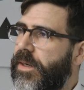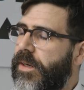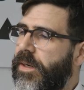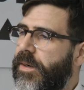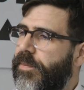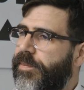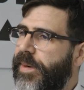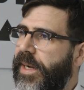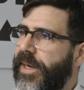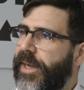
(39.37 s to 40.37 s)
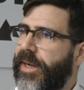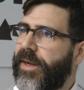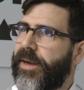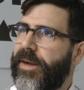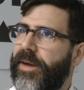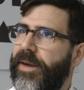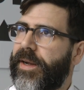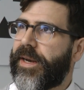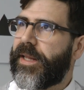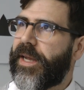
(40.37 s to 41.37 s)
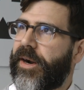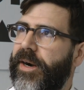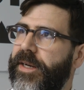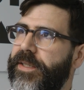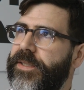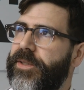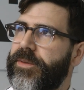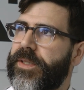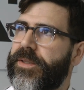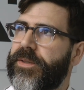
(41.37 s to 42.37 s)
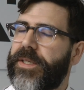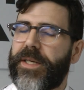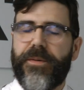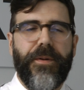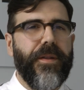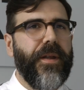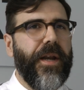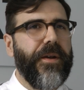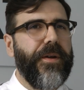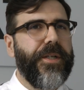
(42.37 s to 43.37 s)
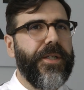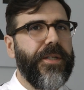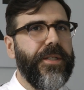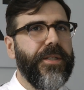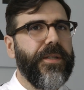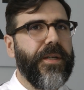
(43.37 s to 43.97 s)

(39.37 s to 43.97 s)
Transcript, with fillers: uh, by uh, an LA artist who was associated with Tiny Creatures,